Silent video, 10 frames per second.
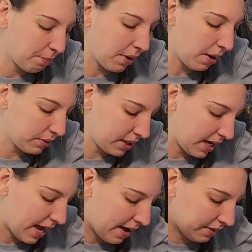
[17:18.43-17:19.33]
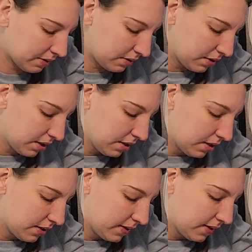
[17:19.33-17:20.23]
bought what they had.
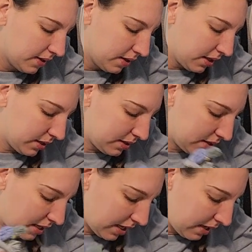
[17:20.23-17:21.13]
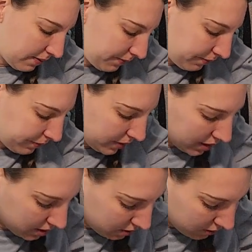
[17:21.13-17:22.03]
Let's see.
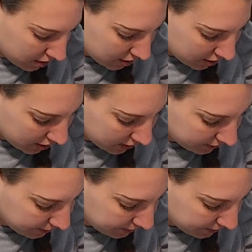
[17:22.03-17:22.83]
This one